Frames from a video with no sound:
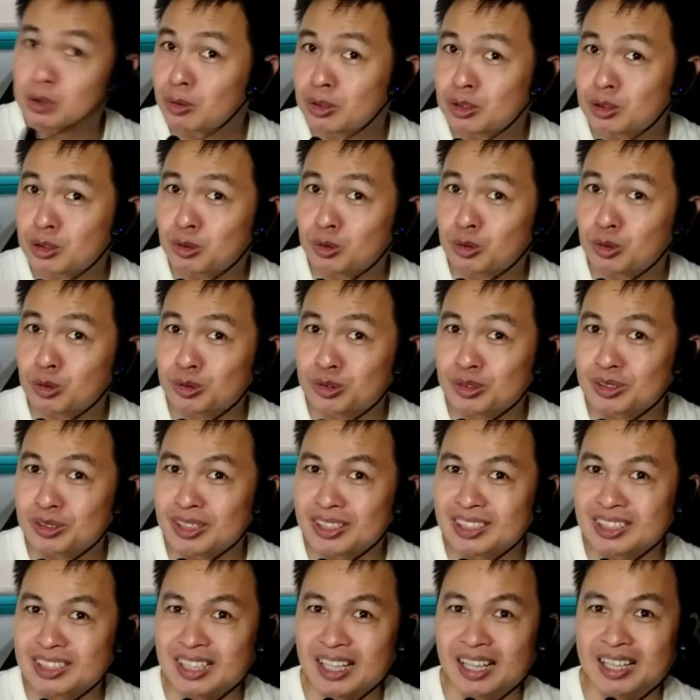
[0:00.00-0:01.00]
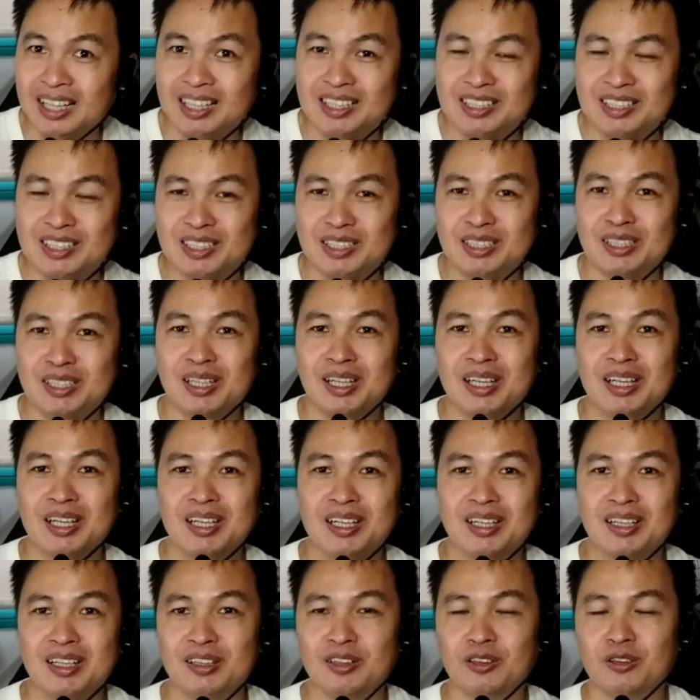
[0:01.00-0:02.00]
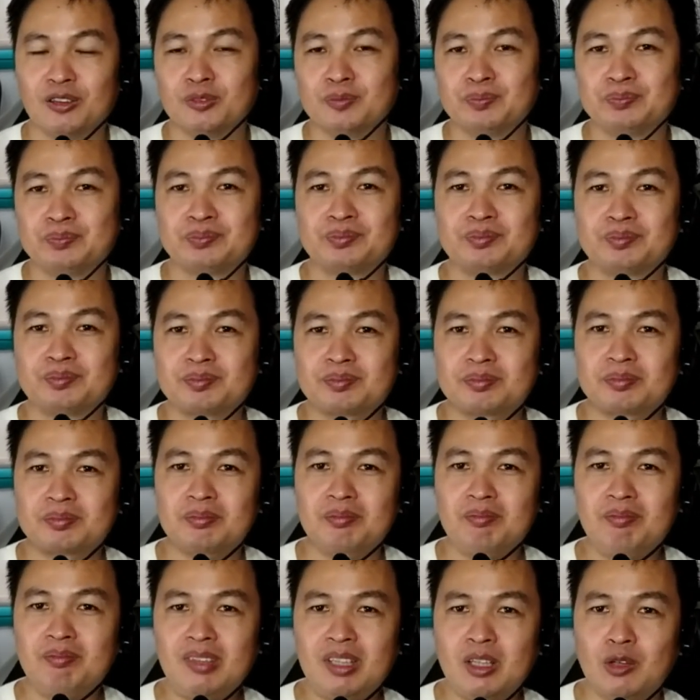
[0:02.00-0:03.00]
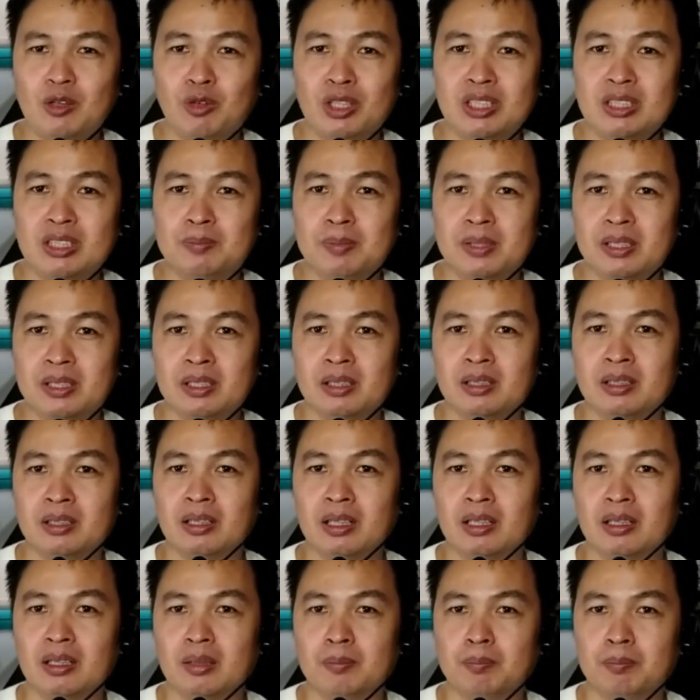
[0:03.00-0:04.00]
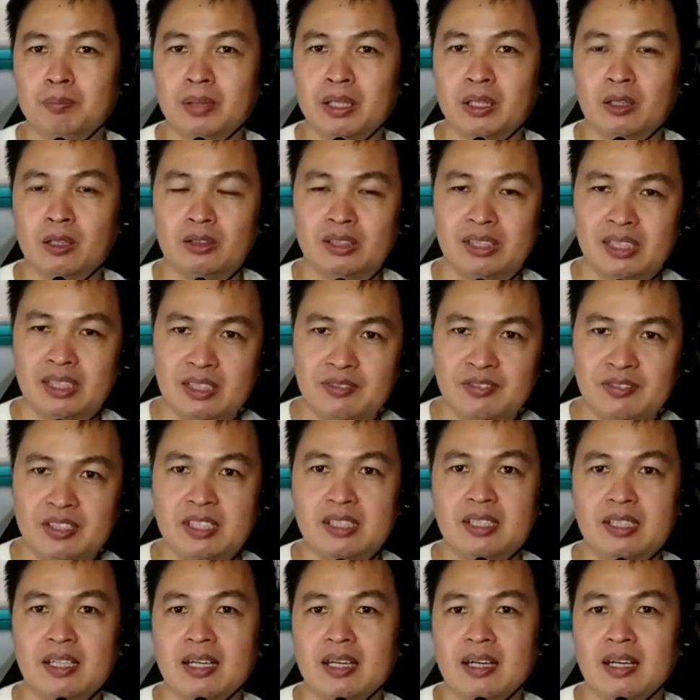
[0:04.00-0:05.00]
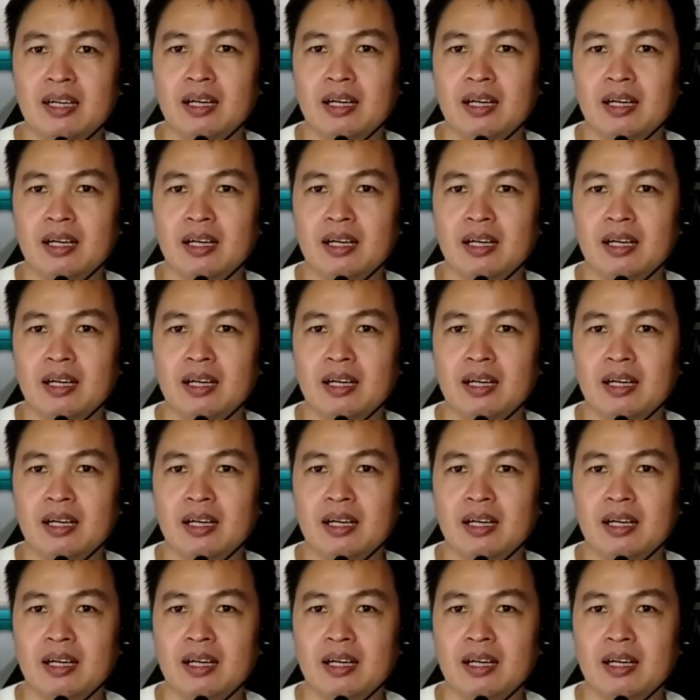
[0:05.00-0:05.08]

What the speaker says: wants to look to the side and see, what is being played on TV.